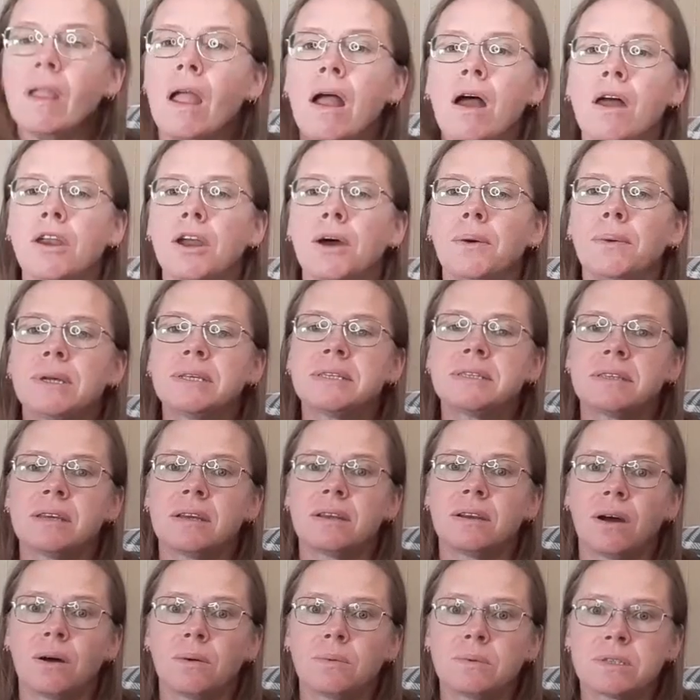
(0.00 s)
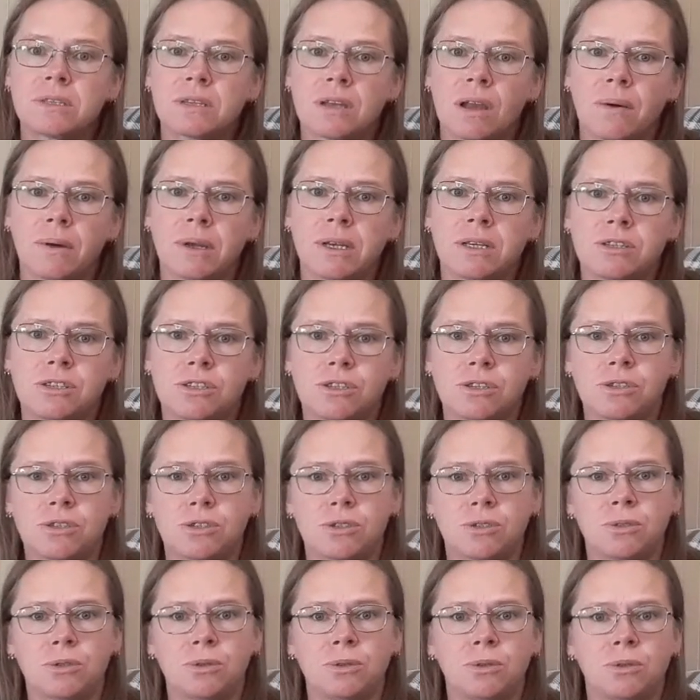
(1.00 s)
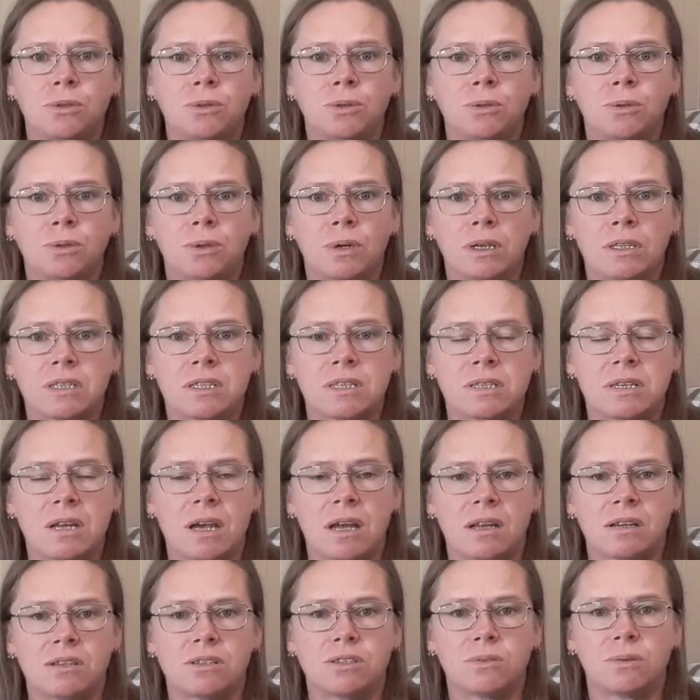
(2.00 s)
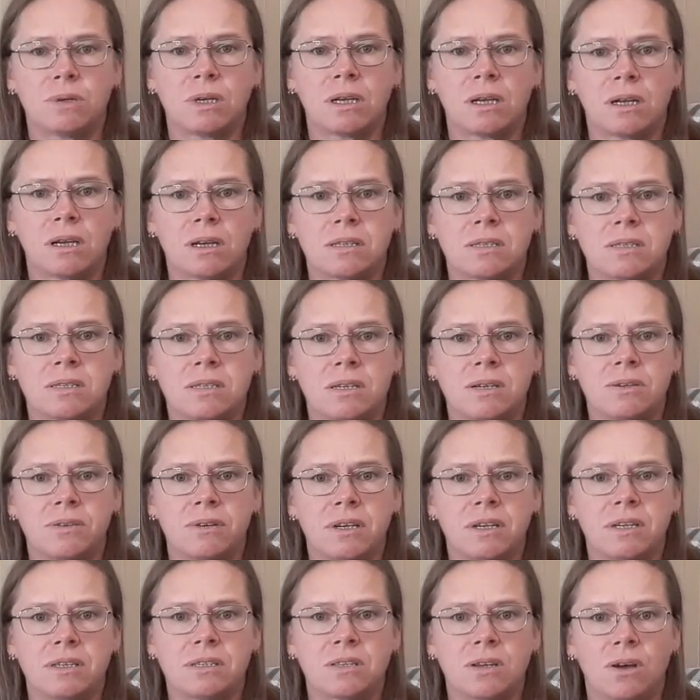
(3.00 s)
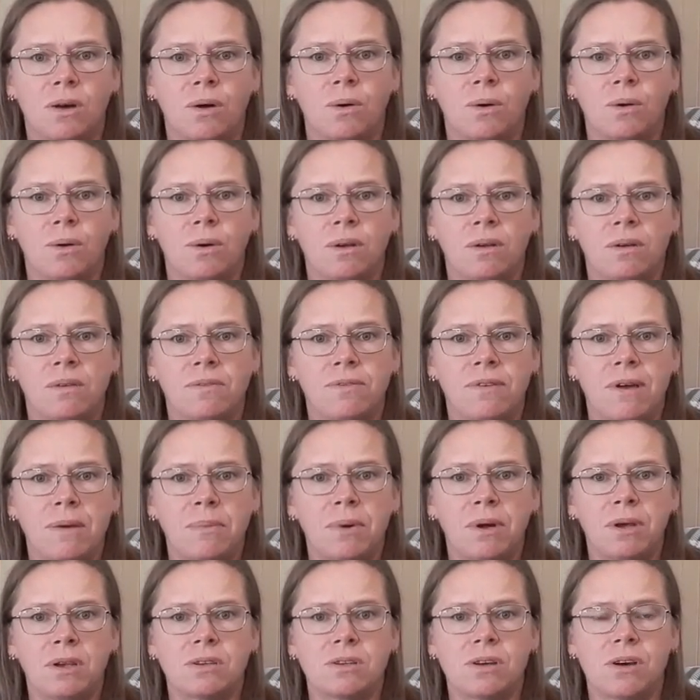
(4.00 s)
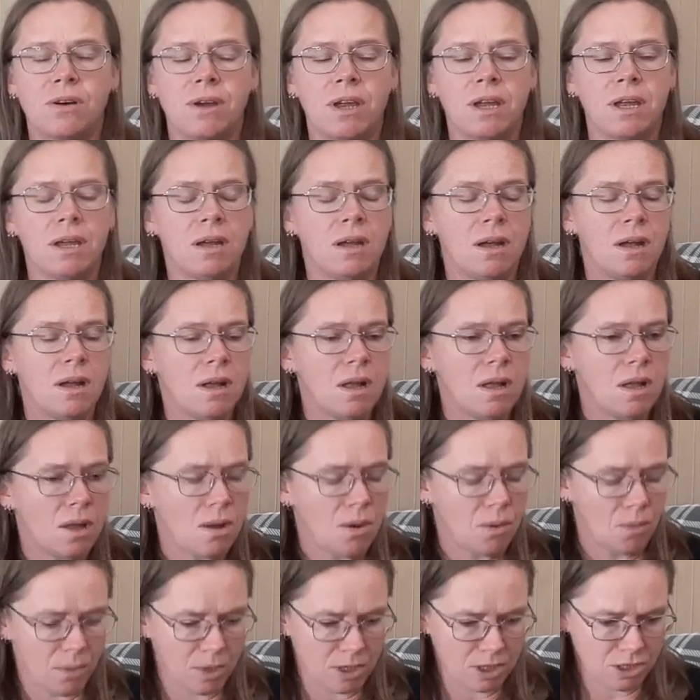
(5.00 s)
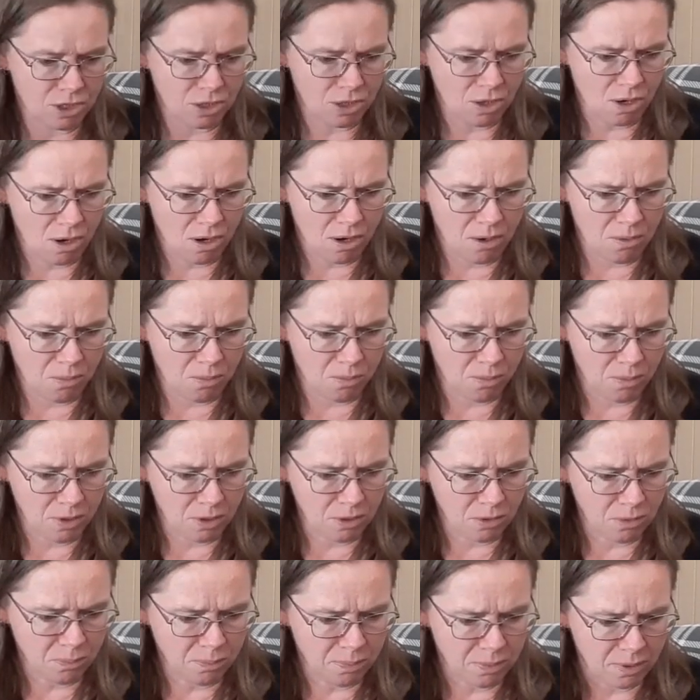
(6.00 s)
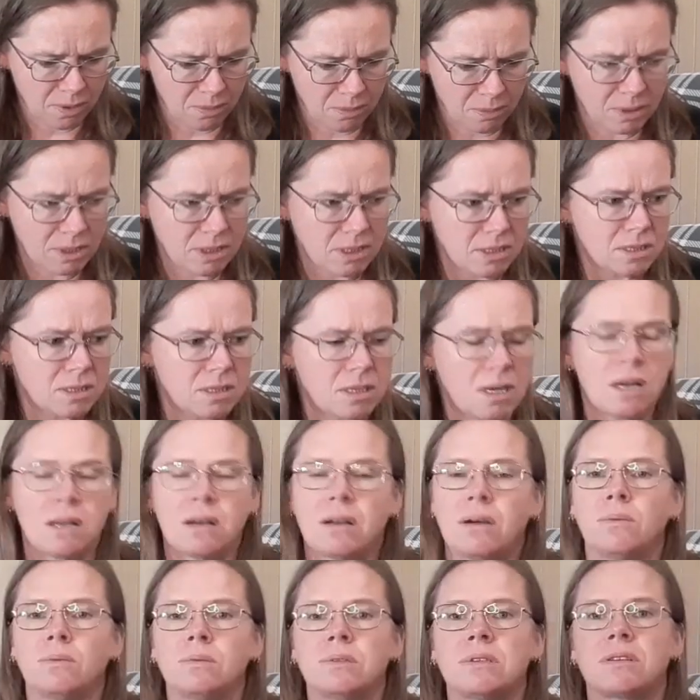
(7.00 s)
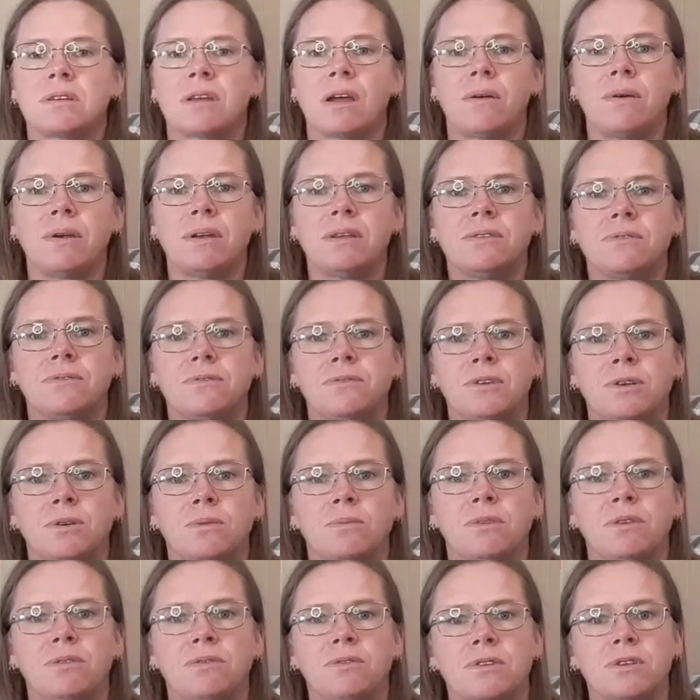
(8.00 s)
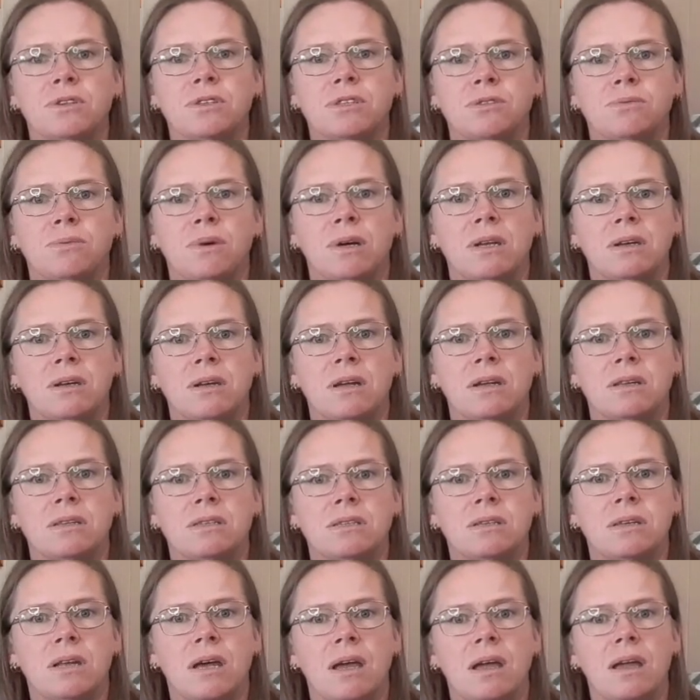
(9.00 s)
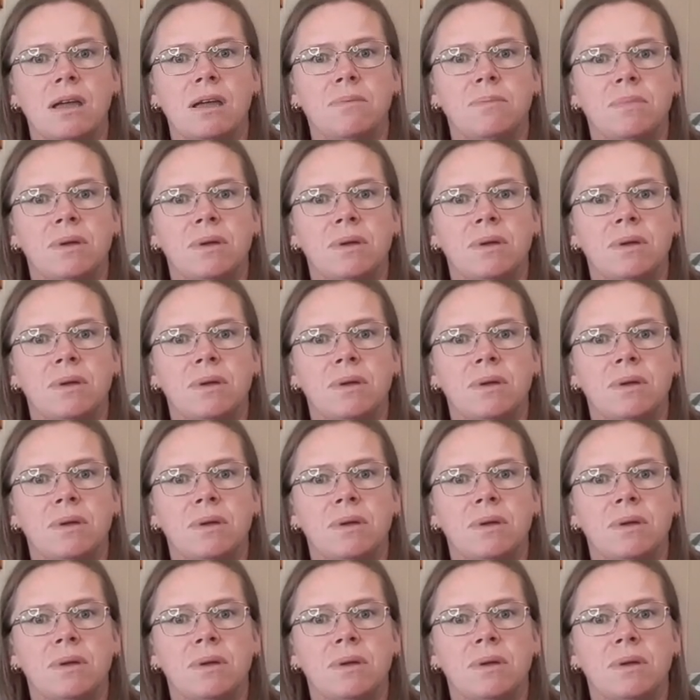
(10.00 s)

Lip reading: I know I said I was going to start doing a series on fabric dyeing, which I will probably start. I was going to film the first one today,